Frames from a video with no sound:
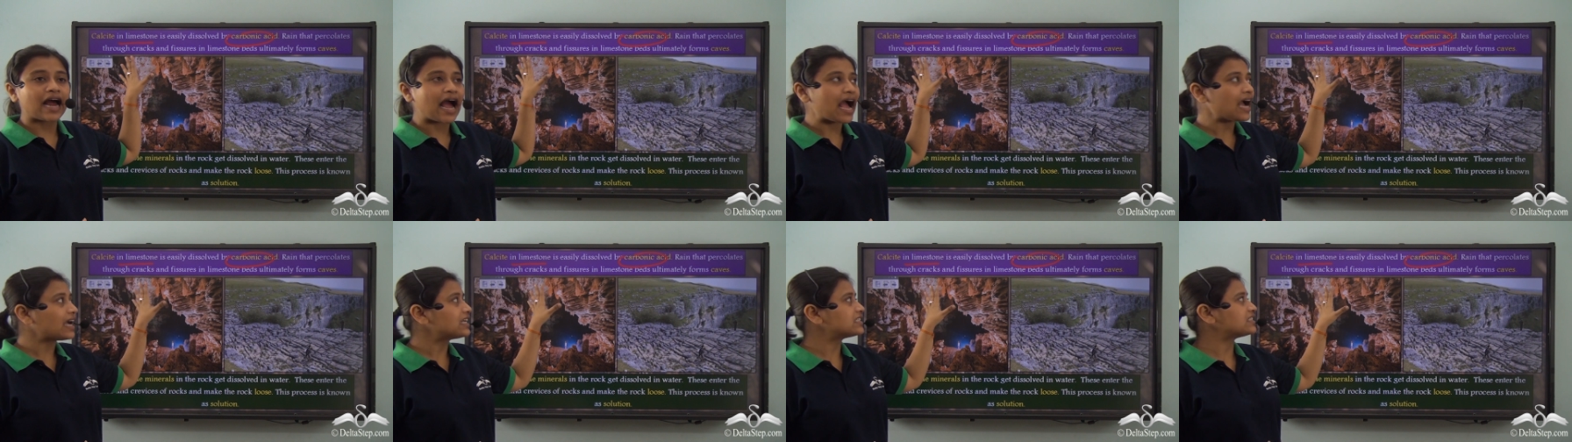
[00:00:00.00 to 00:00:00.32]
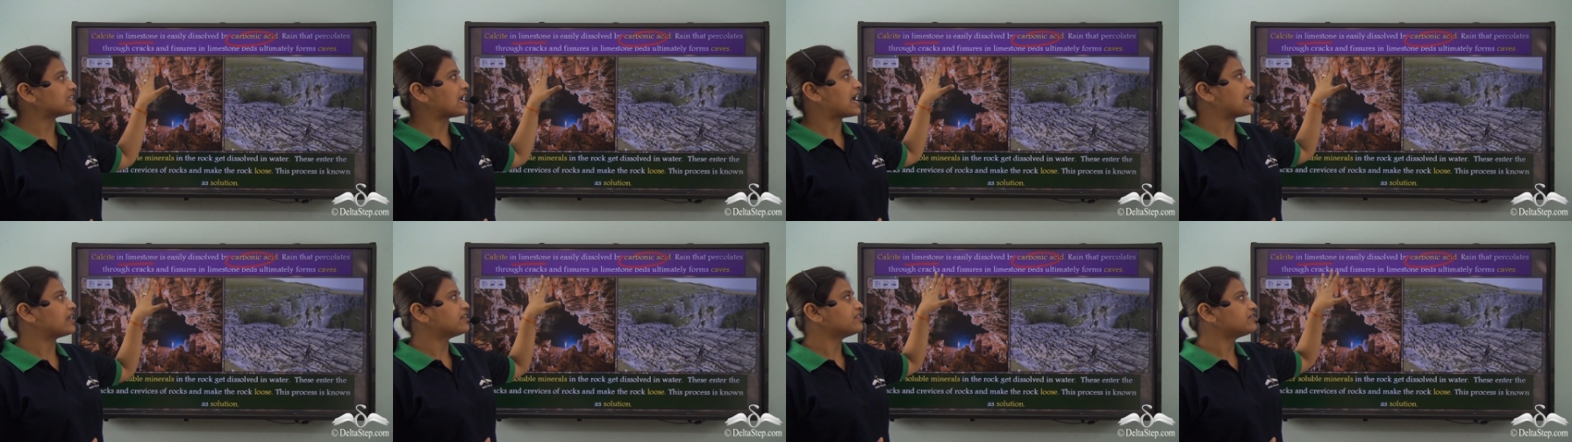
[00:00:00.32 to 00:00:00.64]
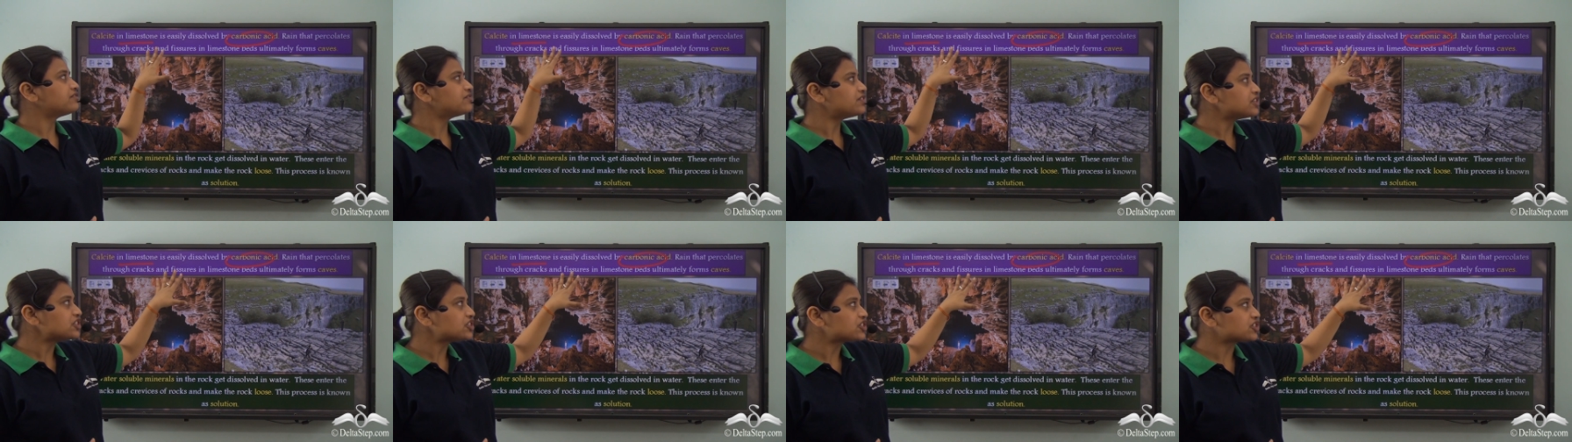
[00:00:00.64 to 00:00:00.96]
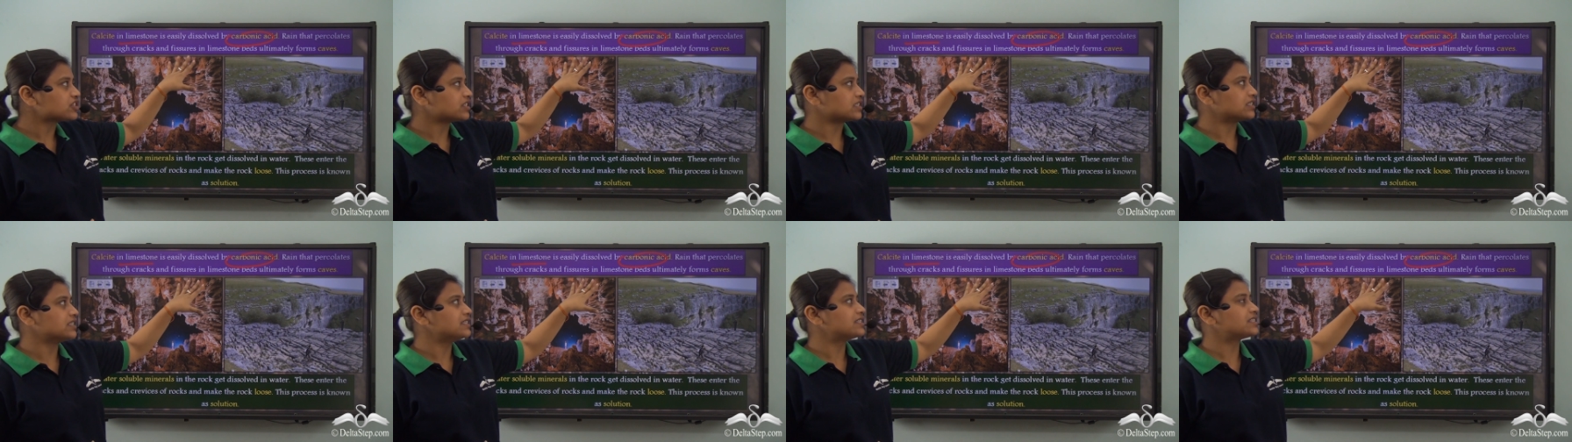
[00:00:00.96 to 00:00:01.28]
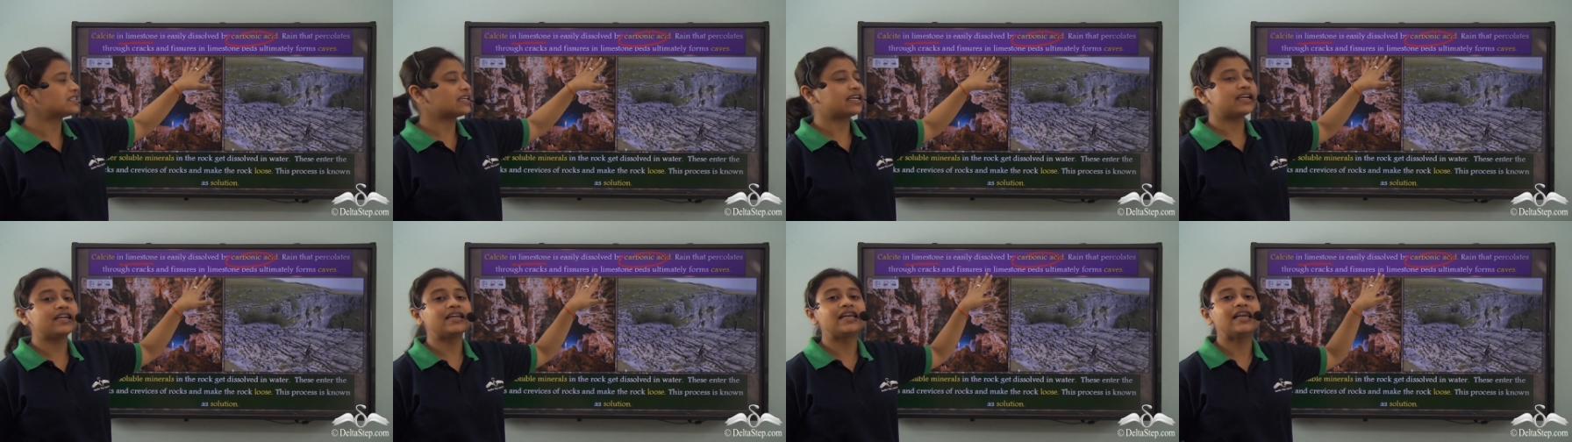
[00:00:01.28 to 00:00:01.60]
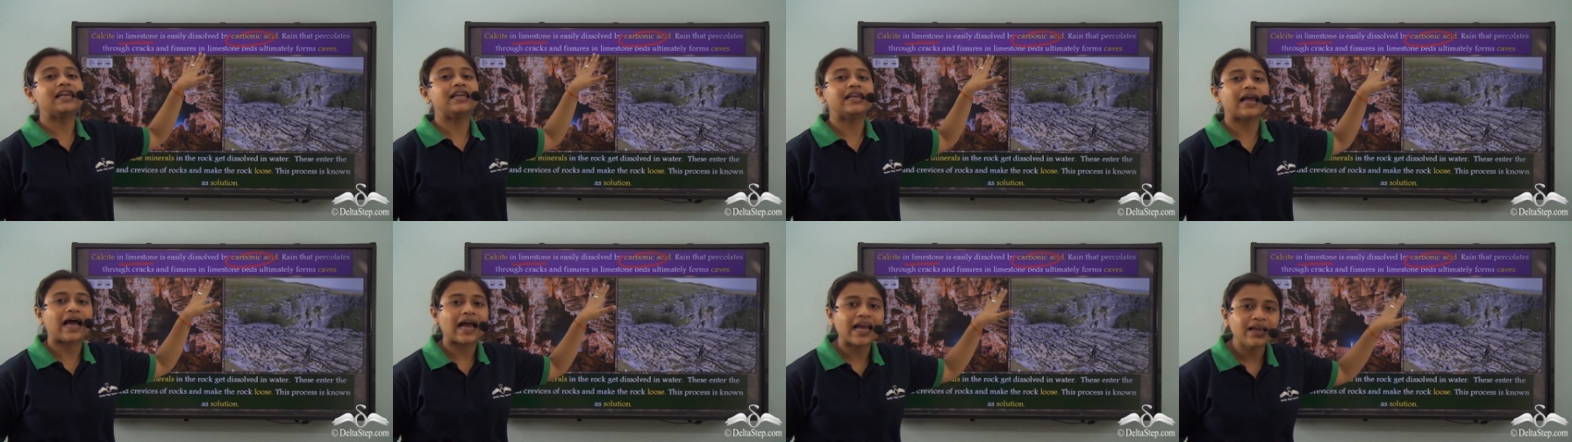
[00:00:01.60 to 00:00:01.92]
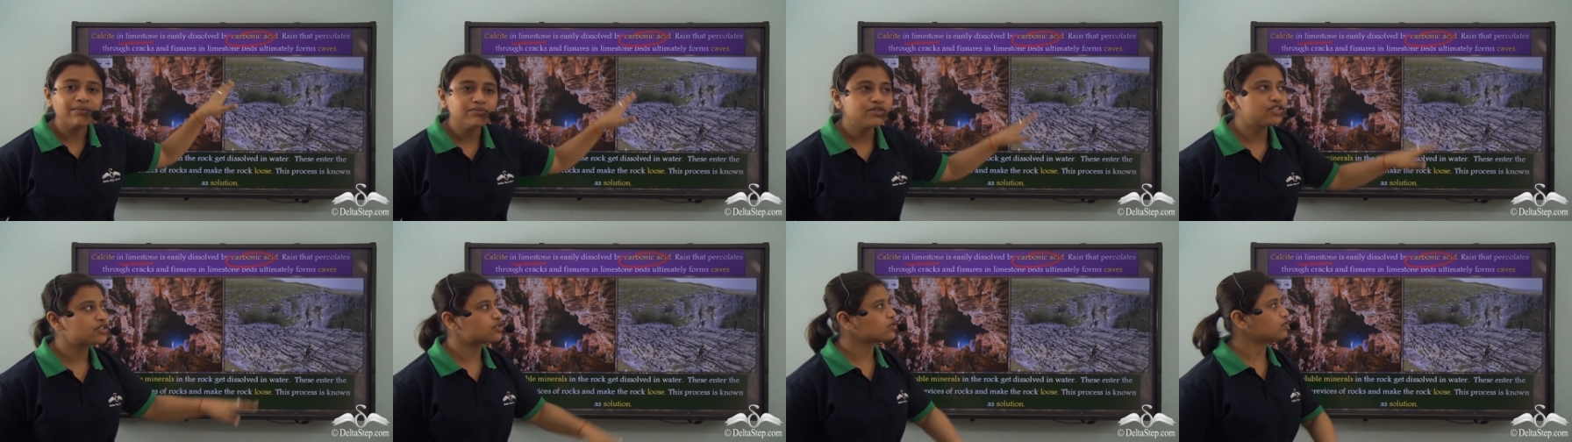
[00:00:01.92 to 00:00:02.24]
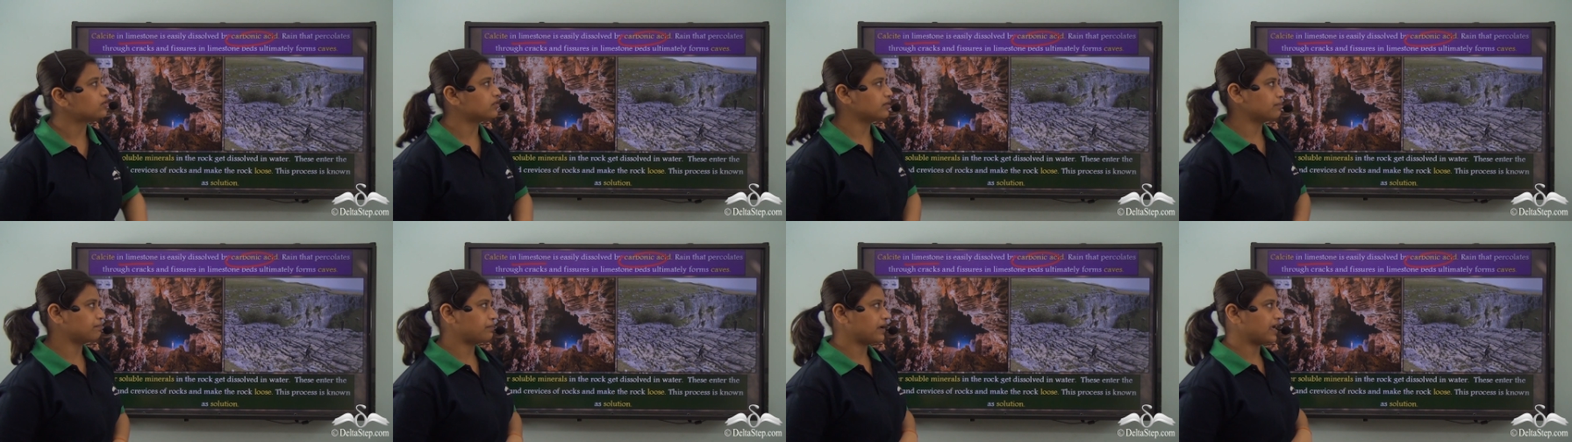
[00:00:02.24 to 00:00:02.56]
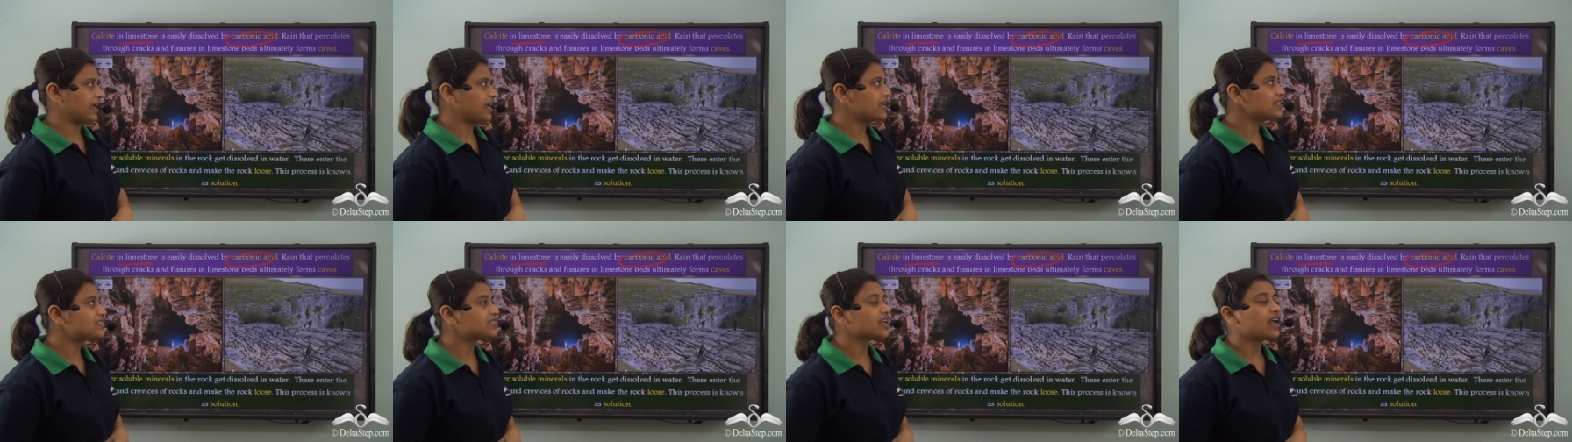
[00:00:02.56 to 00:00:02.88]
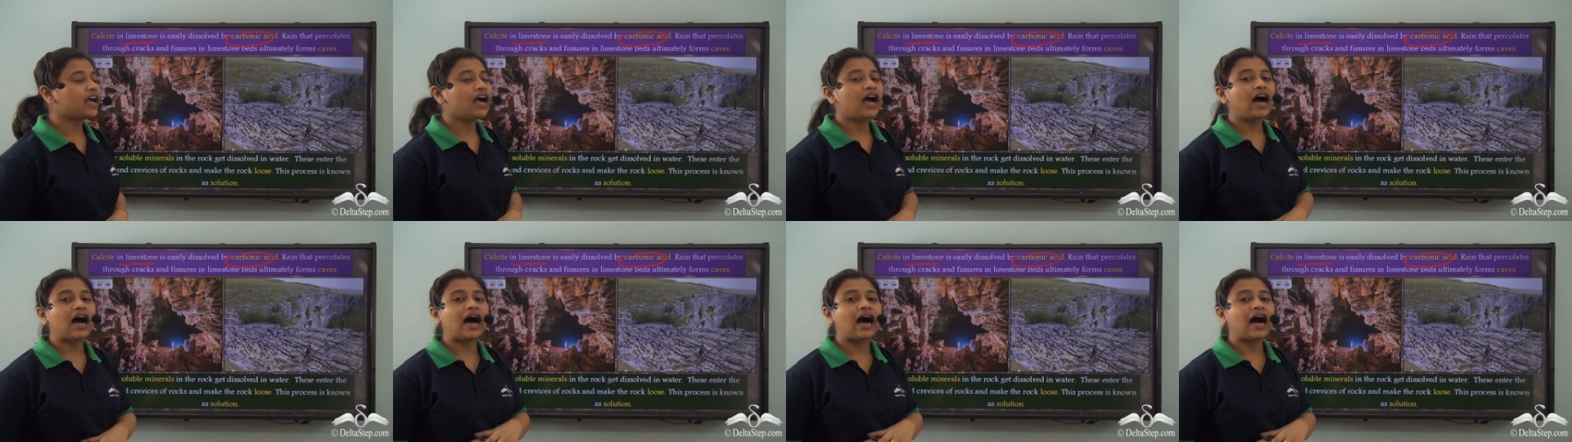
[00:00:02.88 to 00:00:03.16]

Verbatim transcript: cracks and fissures in limestone beds